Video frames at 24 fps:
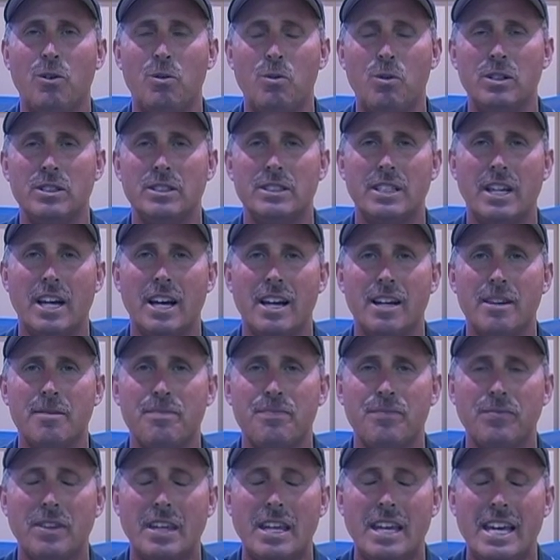one time,
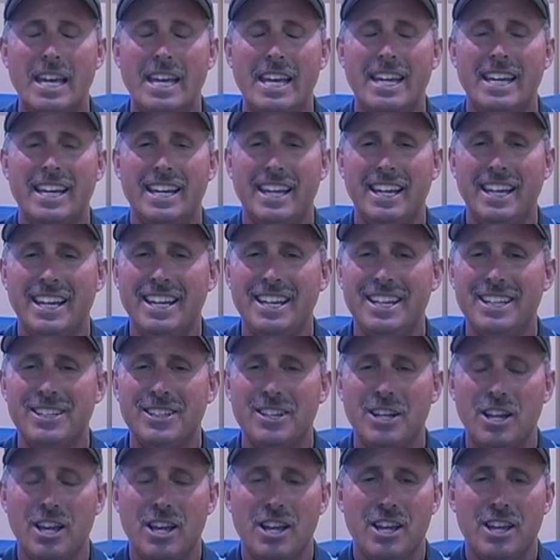and
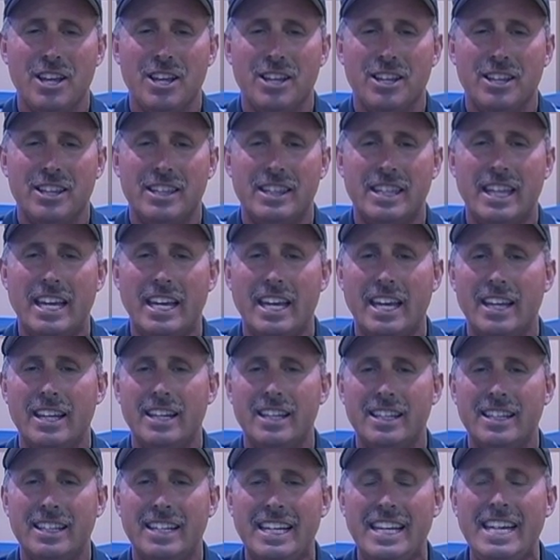they had
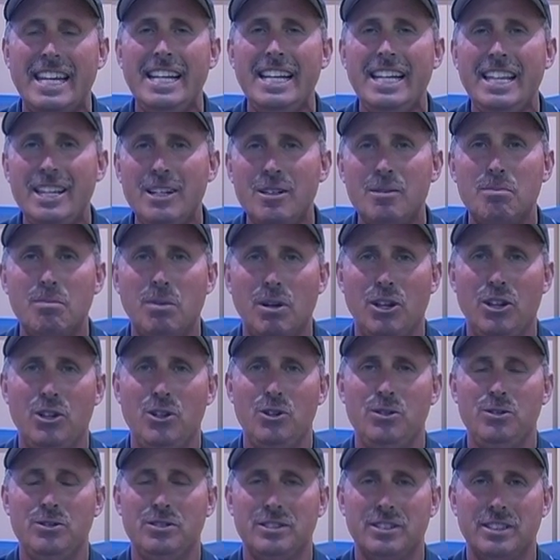helium
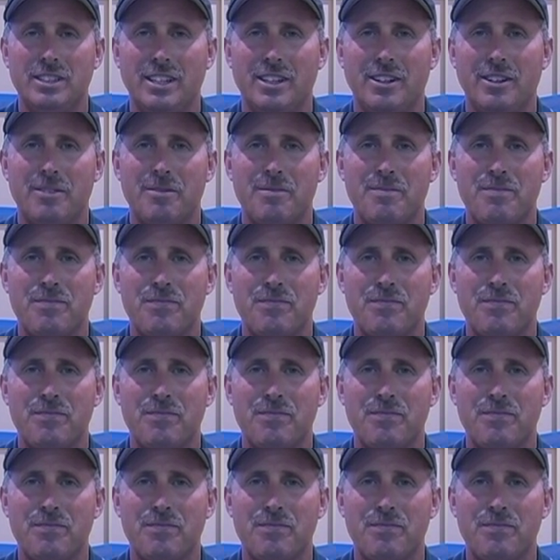balloons there,